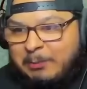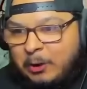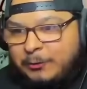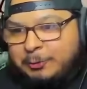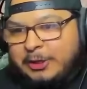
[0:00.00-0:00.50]

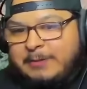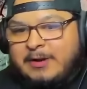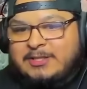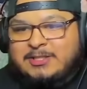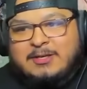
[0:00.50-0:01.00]
both pretty
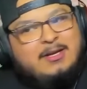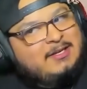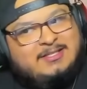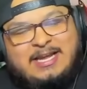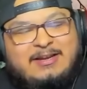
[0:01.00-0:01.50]
much
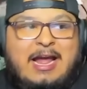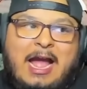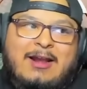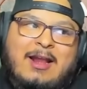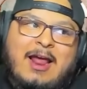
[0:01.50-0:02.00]
said,
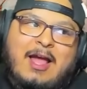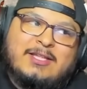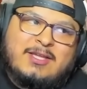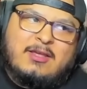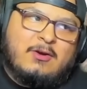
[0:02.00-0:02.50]
nah, nah, nah.
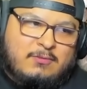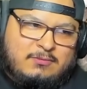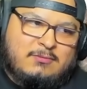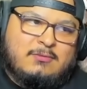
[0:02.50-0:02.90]
I'd say, yo,